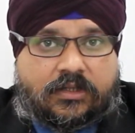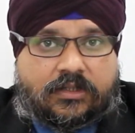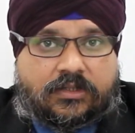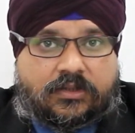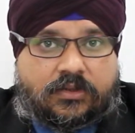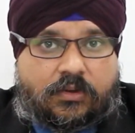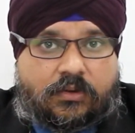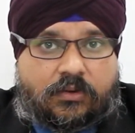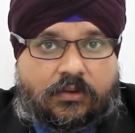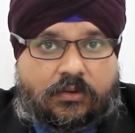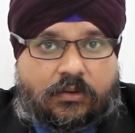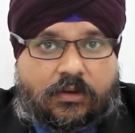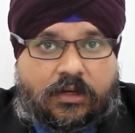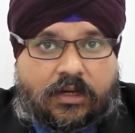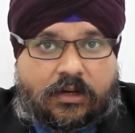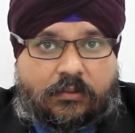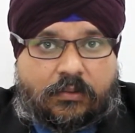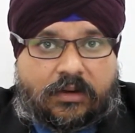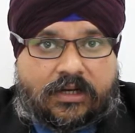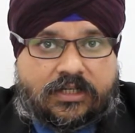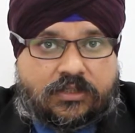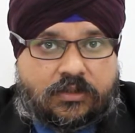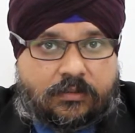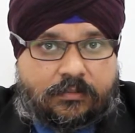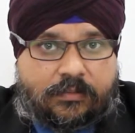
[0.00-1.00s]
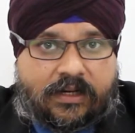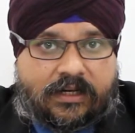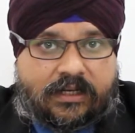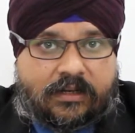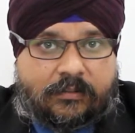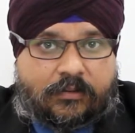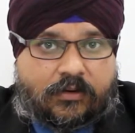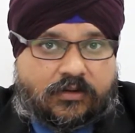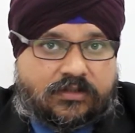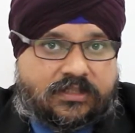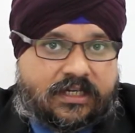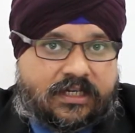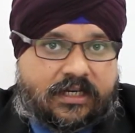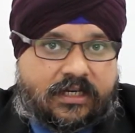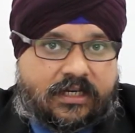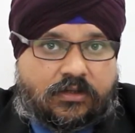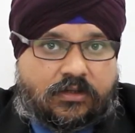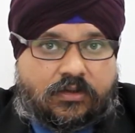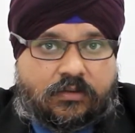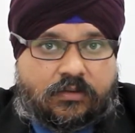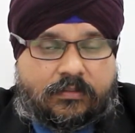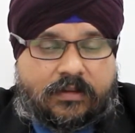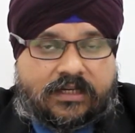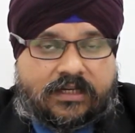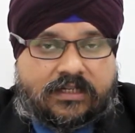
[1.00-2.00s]
So once you bring the project
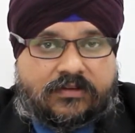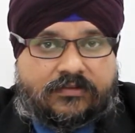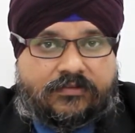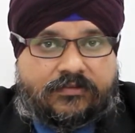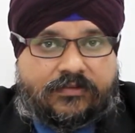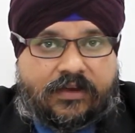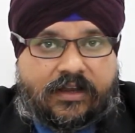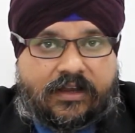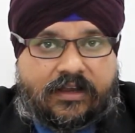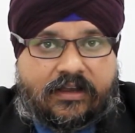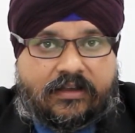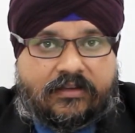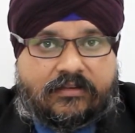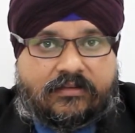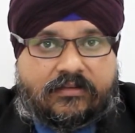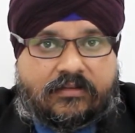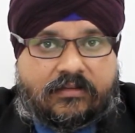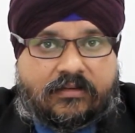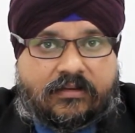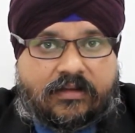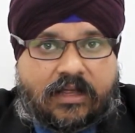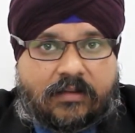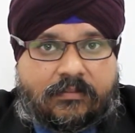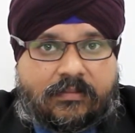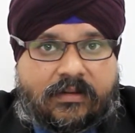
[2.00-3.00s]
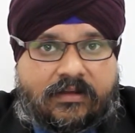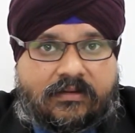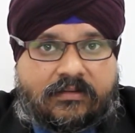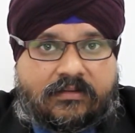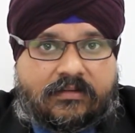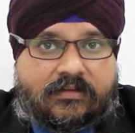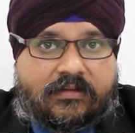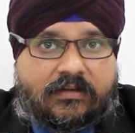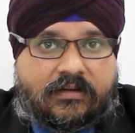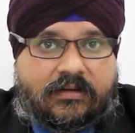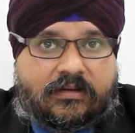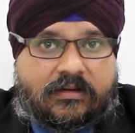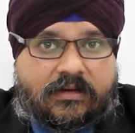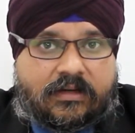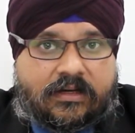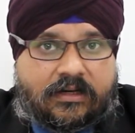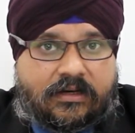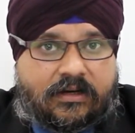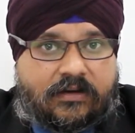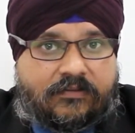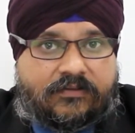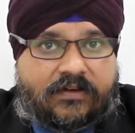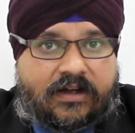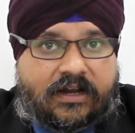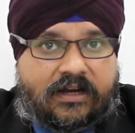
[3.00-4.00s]
into measure phase, that means at the
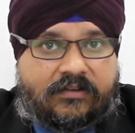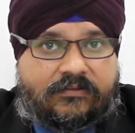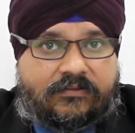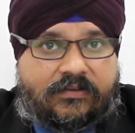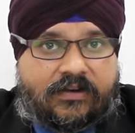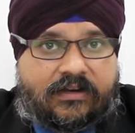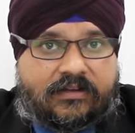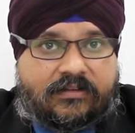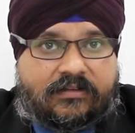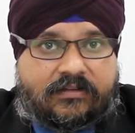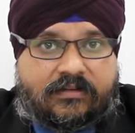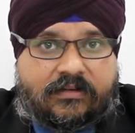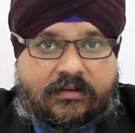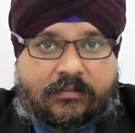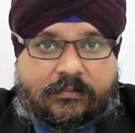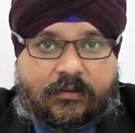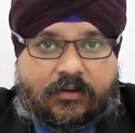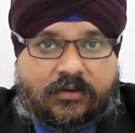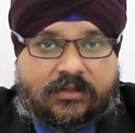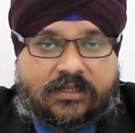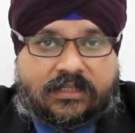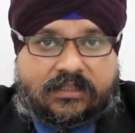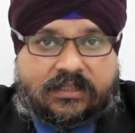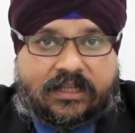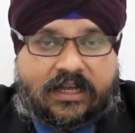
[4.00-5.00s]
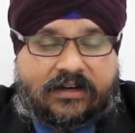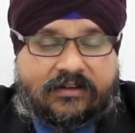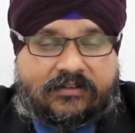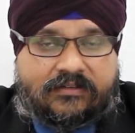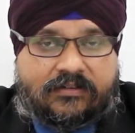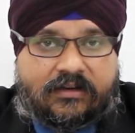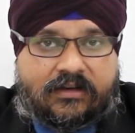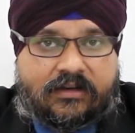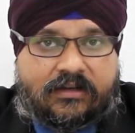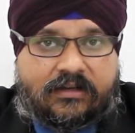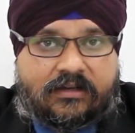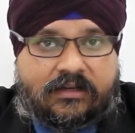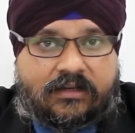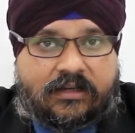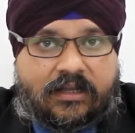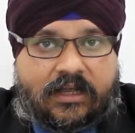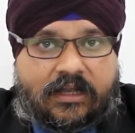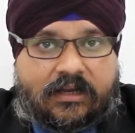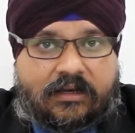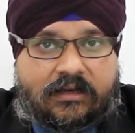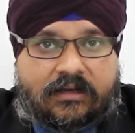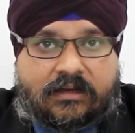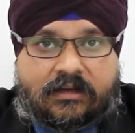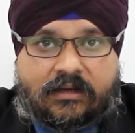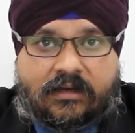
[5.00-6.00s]
define phase, the project title
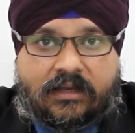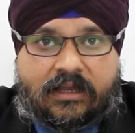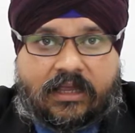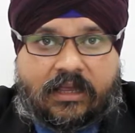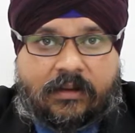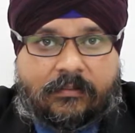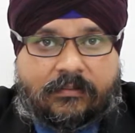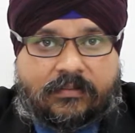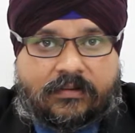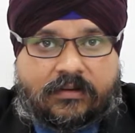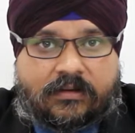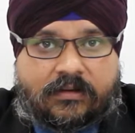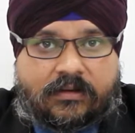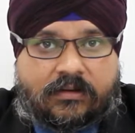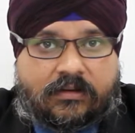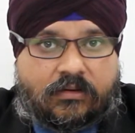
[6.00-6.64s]
and the aims,